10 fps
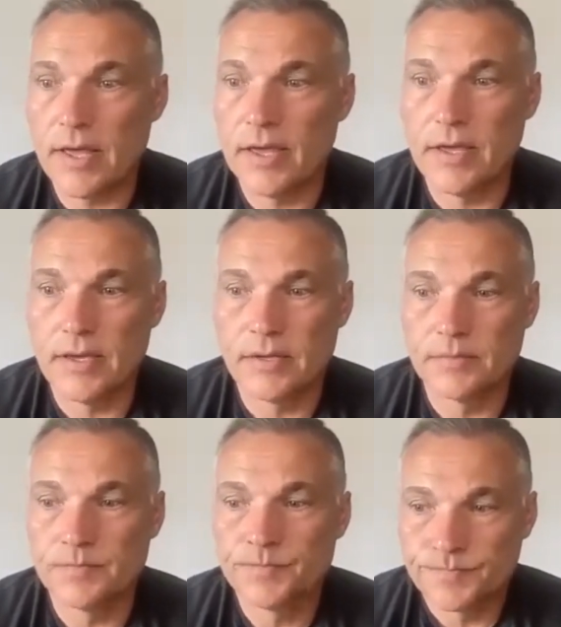
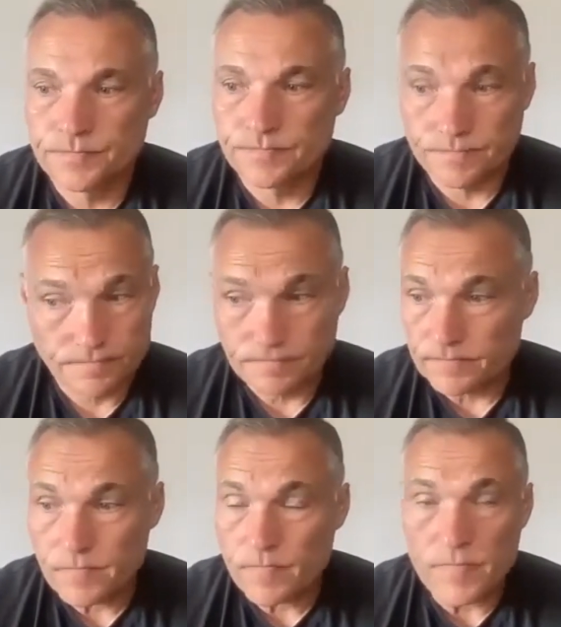And
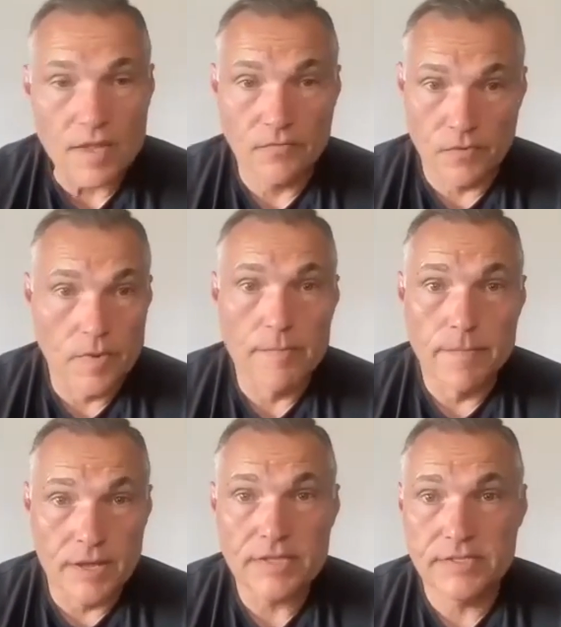from a
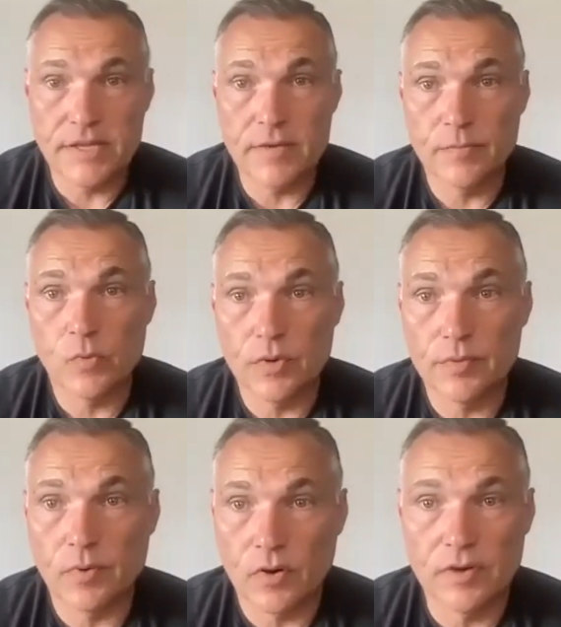money
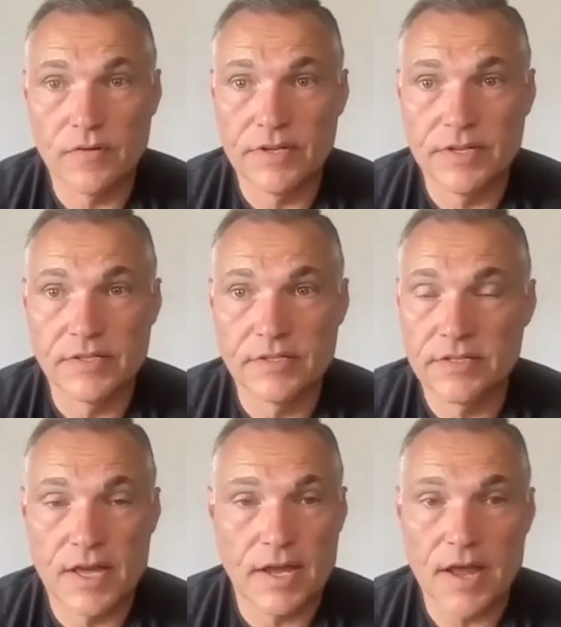standpoint, part of it
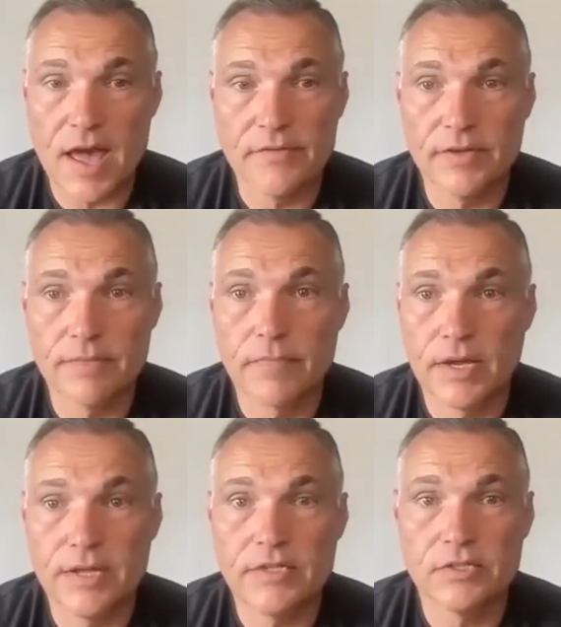is not having
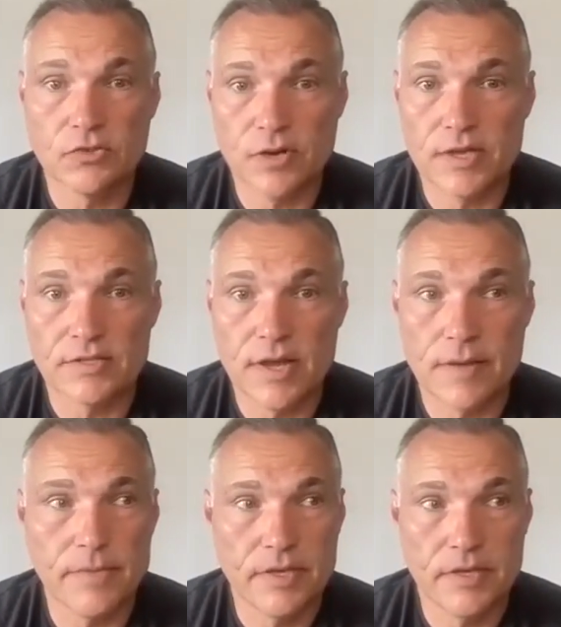money stress,
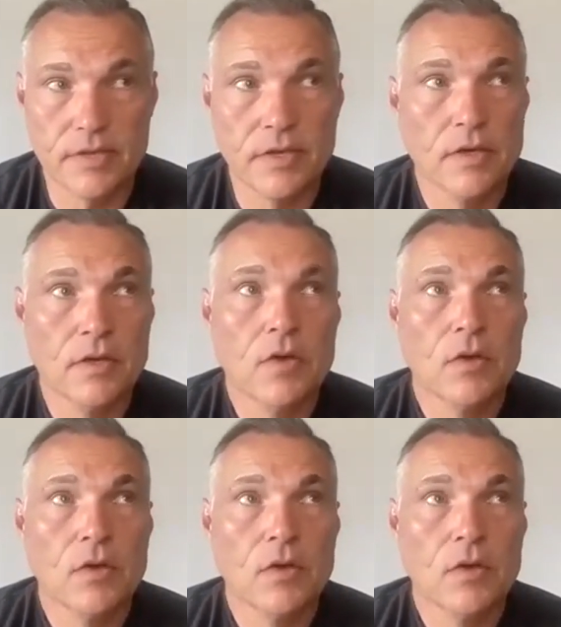not being